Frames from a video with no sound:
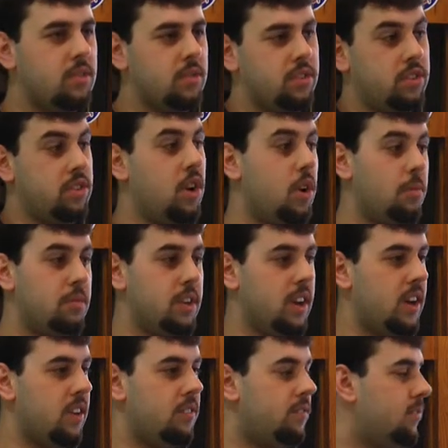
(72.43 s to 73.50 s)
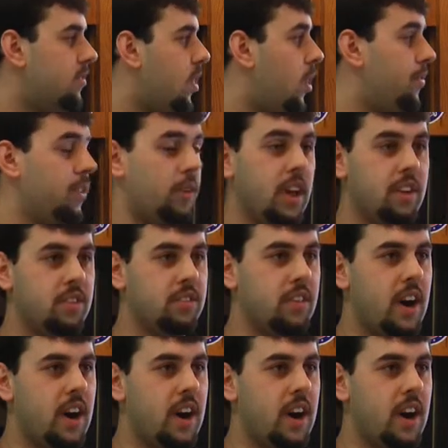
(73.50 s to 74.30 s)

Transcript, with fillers: just hope to hope the weather's